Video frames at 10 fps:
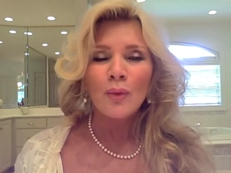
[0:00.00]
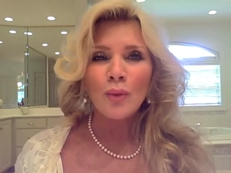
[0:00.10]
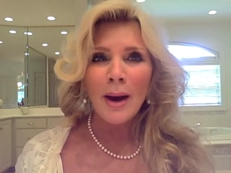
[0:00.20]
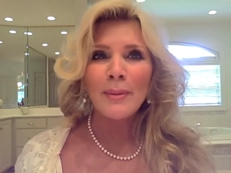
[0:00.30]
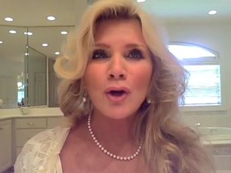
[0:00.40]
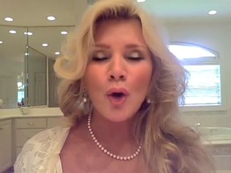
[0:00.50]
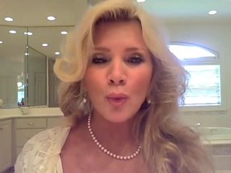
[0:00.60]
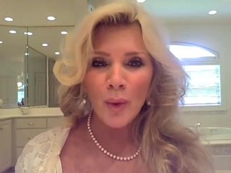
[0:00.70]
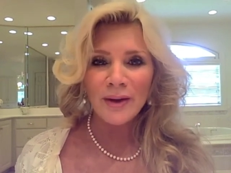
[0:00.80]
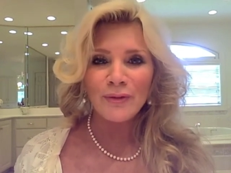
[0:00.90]

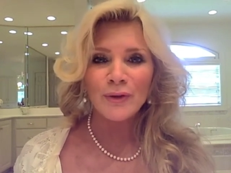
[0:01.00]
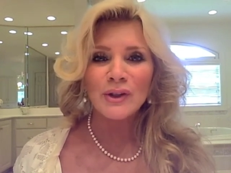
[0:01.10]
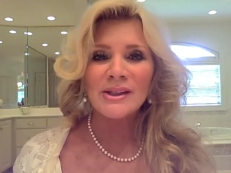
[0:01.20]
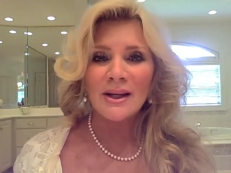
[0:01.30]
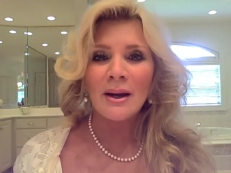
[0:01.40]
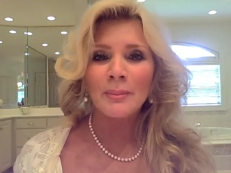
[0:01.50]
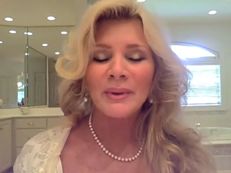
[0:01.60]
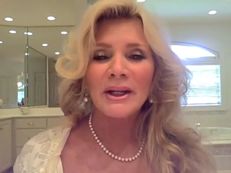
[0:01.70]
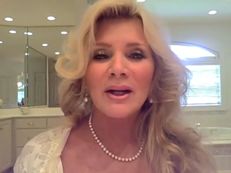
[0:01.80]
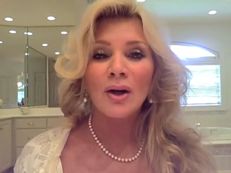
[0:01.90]
Robert Redford's
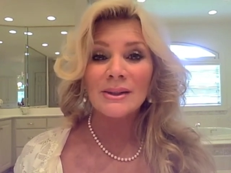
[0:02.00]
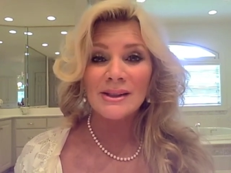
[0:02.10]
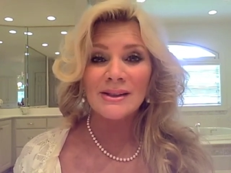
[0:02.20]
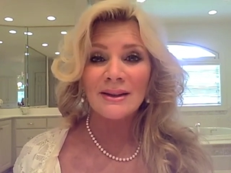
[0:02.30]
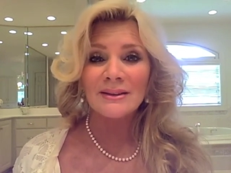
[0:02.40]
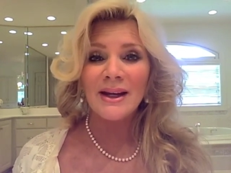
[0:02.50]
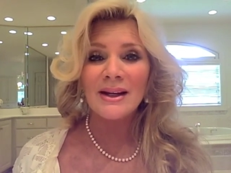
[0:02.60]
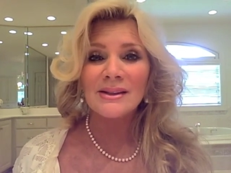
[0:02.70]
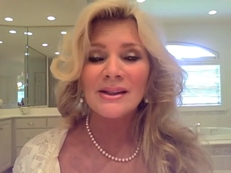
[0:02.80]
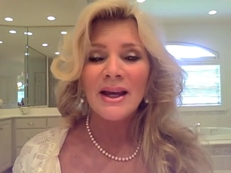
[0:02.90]
company called
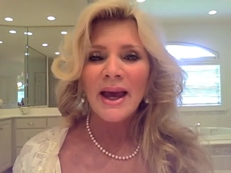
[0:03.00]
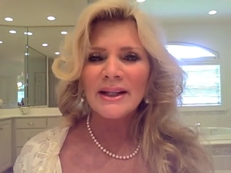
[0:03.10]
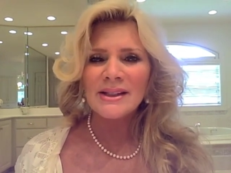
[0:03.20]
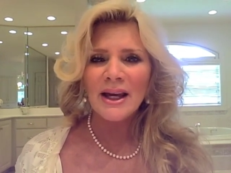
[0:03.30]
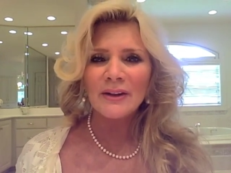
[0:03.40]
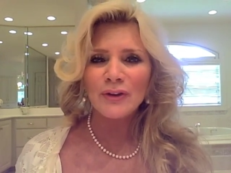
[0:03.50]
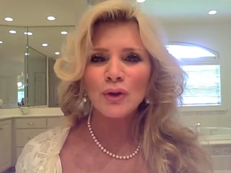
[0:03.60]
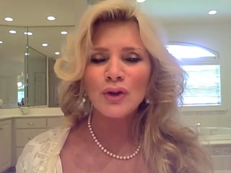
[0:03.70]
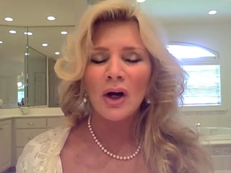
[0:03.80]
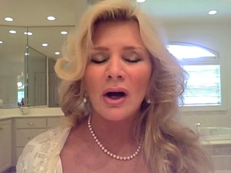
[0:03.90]
Sundance and it's out of
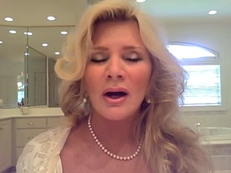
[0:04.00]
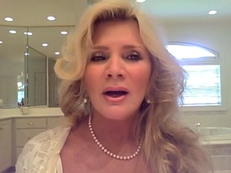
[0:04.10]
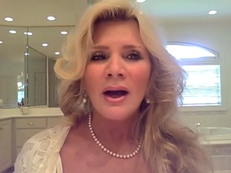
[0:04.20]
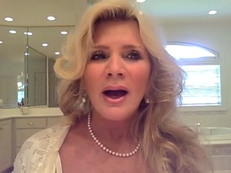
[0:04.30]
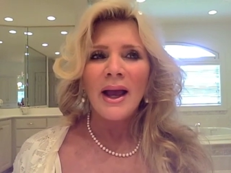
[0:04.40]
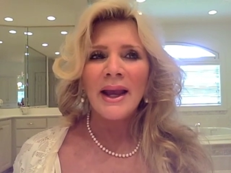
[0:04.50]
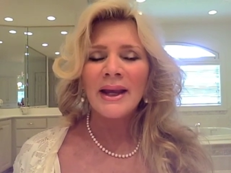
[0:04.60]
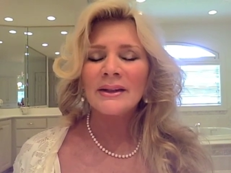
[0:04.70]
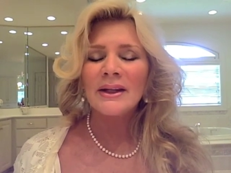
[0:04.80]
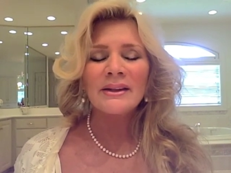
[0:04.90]
Utah.
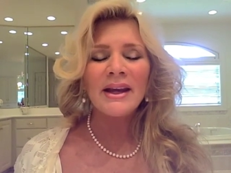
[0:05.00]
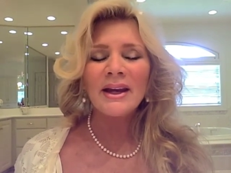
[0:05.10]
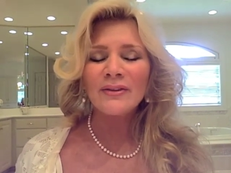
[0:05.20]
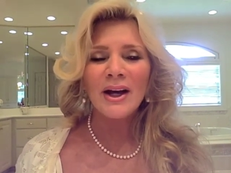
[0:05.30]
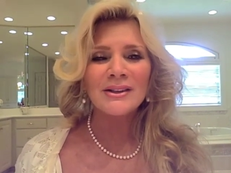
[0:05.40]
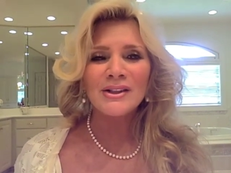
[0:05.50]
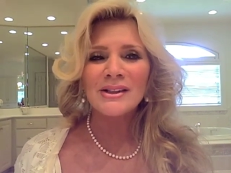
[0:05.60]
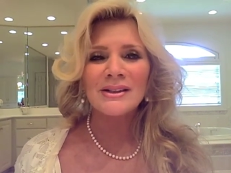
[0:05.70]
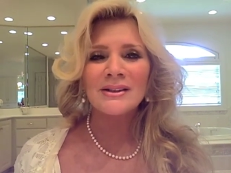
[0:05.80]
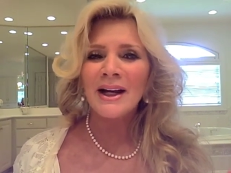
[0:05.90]
And they have got just
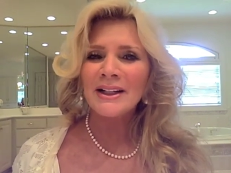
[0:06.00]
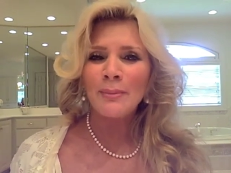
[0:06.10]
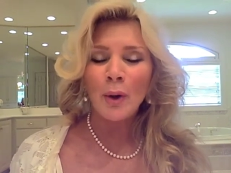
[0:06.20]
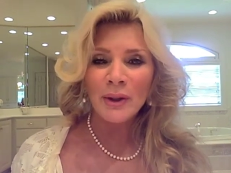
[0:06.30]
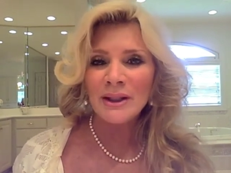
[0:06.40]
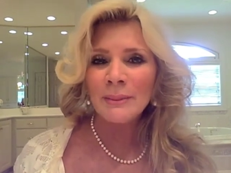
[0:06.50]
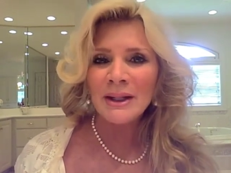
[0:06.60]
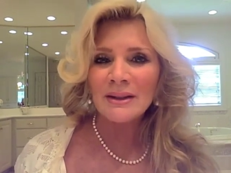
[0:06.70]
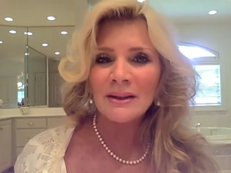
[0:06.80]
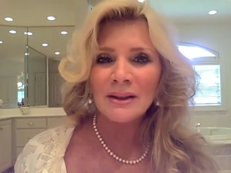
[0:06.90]
kind of
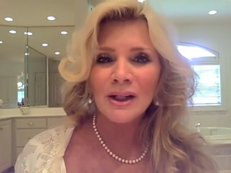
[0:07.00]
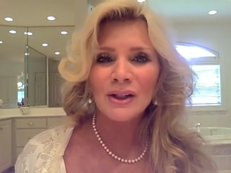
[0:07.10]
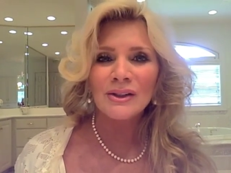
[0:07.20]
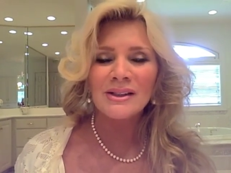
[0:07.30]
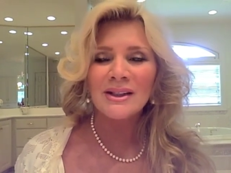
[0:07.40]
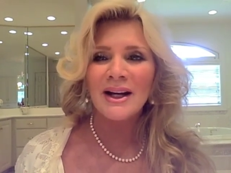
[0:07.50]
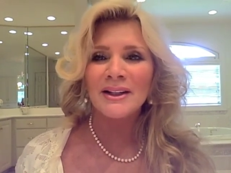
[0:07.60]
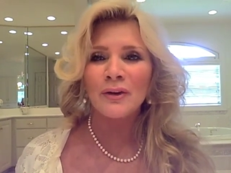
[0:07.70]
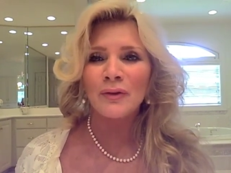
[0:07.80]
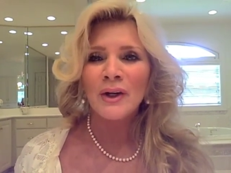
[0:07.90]
bohemian clothes,
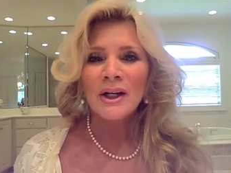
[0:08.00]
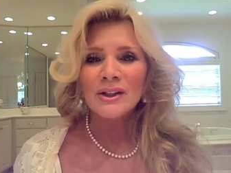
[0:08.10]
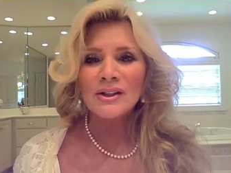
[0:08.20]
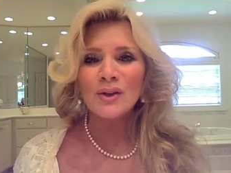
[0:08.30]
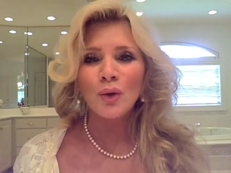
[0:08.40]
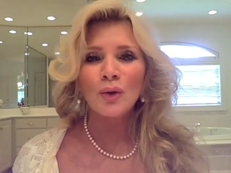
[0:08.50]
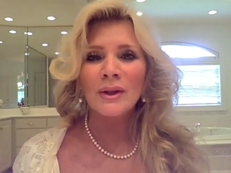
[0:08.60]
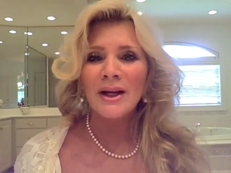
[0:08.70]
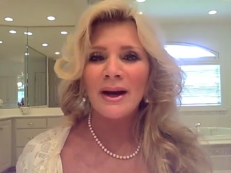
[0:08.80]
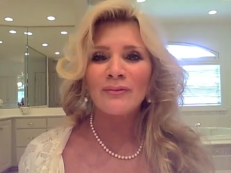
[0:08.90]
kind of just cool
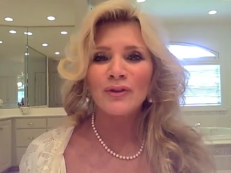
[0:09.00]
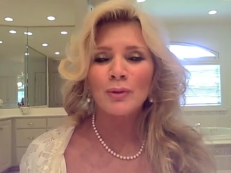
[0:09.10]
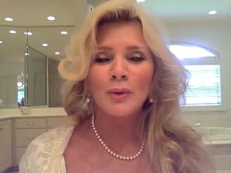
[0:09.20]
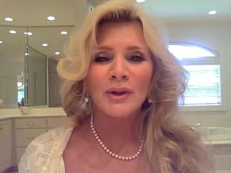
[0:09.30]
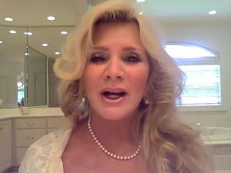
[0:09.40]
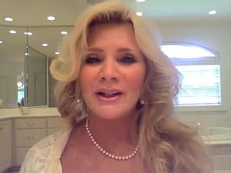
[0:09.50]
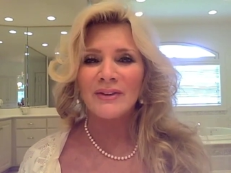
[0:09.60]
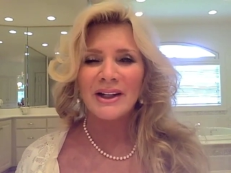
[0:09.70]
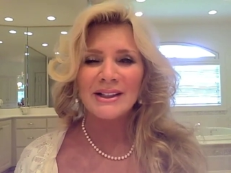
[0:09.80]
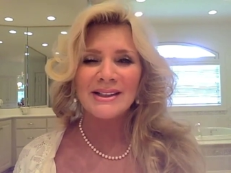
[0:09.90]
and comfortable, kind
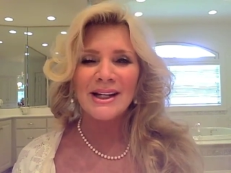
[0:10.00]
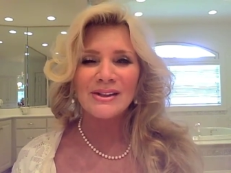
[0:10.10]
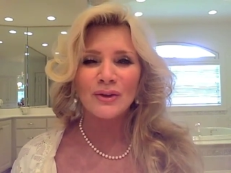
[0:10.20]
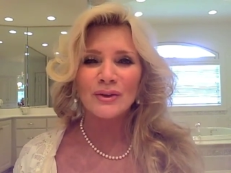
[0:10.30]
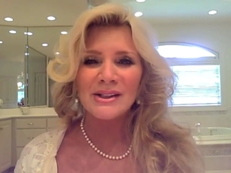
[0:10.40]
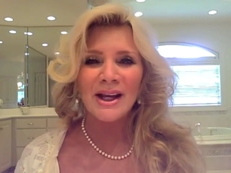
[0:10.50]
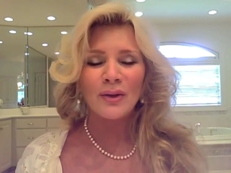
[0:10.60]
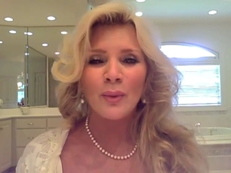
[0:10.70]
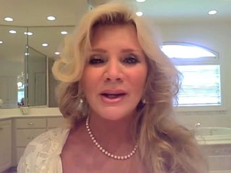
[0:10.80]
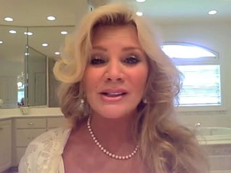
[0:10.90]
of got a desert
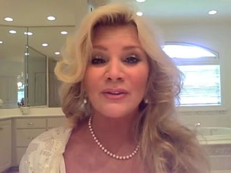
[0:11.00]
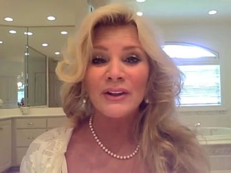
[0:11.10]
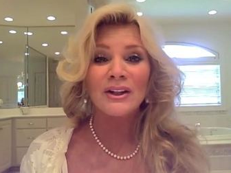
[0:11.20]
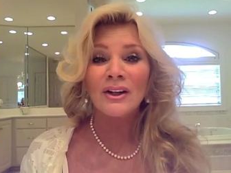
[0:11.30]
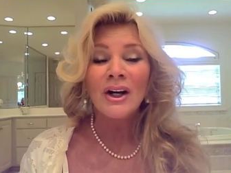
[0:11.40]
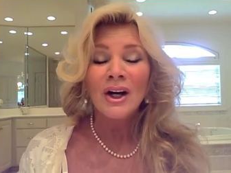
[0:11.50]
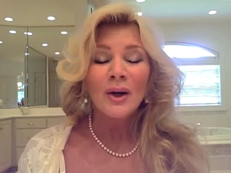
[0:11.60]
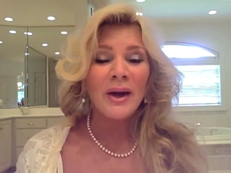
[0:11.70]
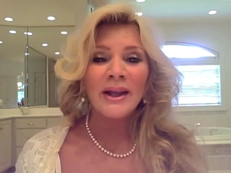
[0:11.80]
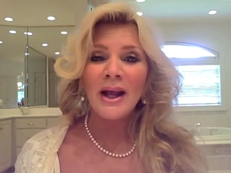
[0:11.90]
Southwest feel.
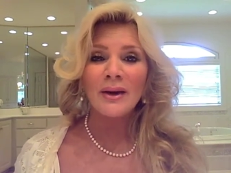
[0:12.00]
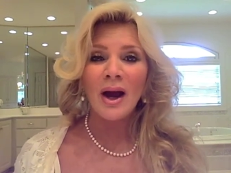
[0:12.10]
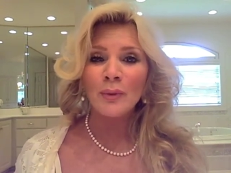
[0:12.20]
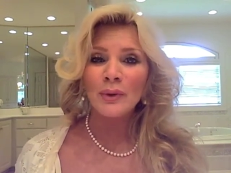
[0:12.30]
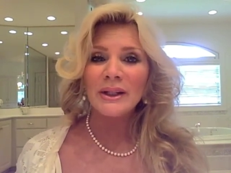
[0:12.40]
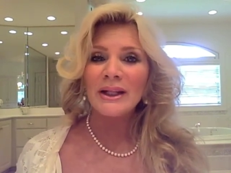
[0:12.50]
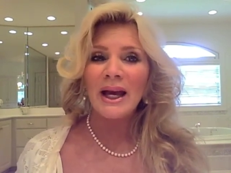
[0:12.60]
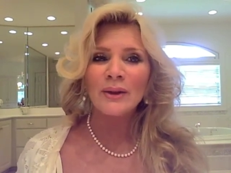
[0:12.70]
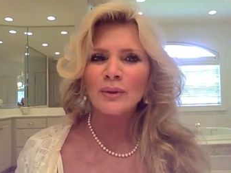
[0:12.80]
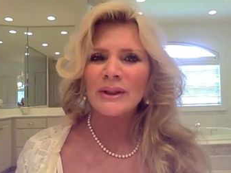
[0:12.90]
And I, I really,
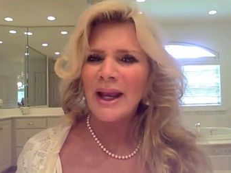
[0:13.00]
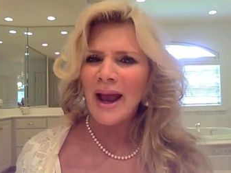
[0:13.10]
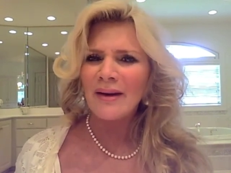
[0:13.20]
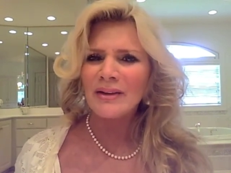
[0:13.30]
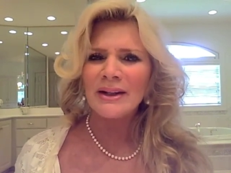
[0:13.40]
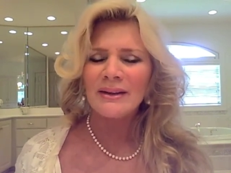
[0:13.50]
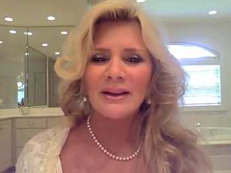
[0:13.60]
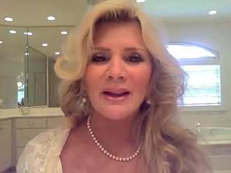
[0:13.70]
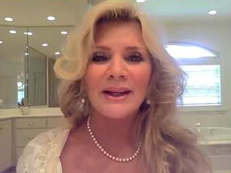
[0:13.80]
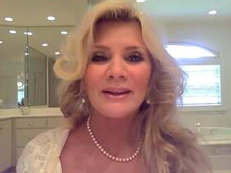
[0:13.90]
I don't really have
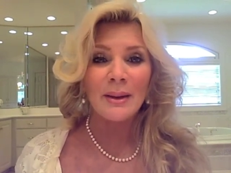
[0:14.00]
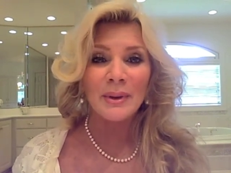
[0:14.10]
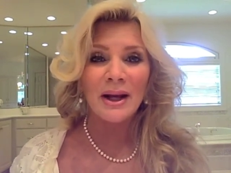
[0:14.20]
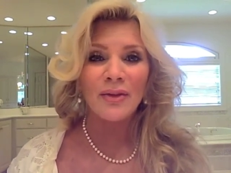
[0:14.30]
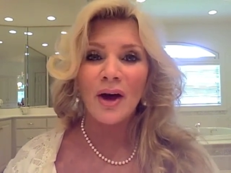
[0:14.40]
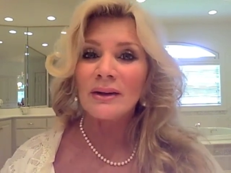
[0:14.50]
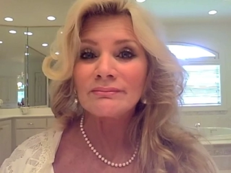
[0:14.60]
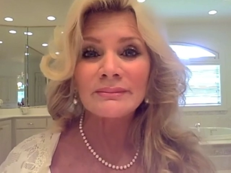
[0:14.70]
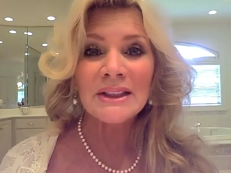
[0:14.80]
anything like that, but I thought,